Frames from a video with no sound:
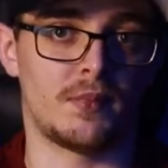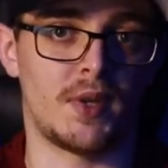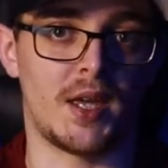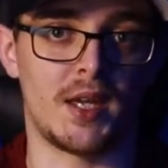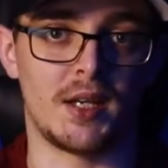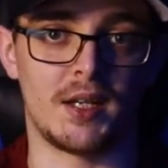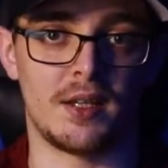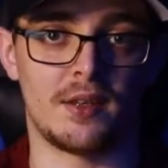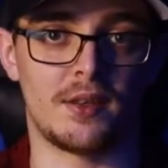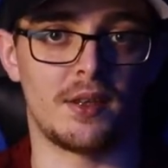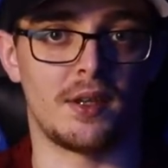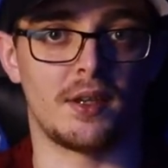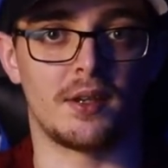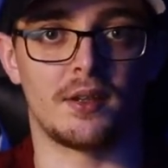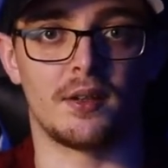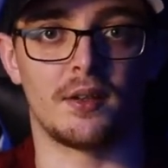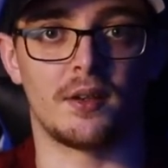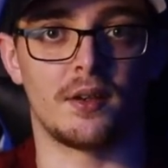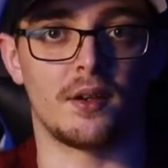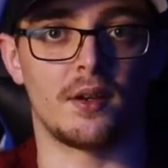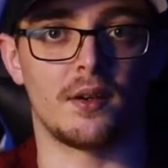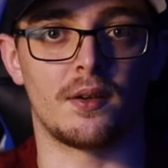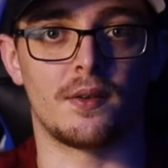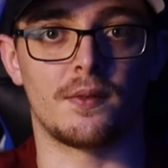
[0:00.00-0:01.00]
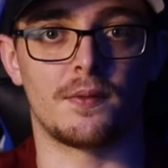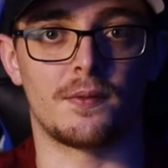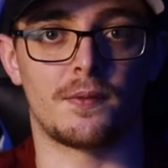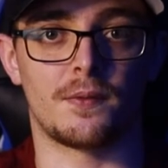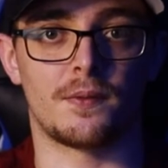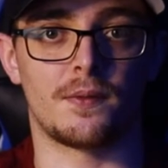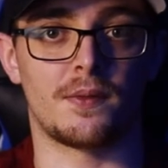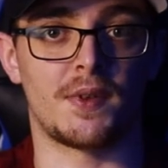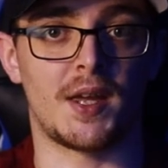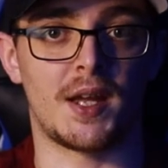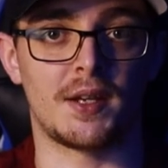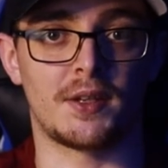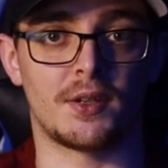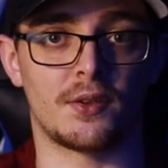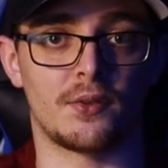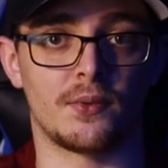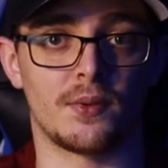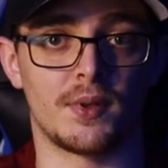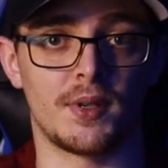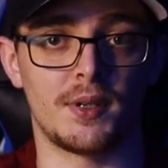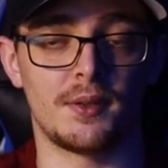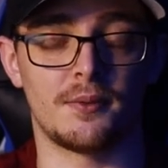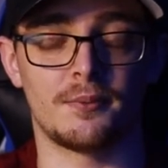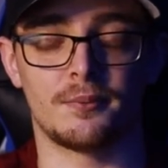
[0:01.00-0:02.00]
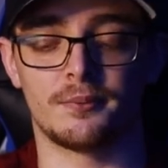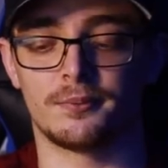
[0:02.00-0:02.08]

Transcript: anything of that degree.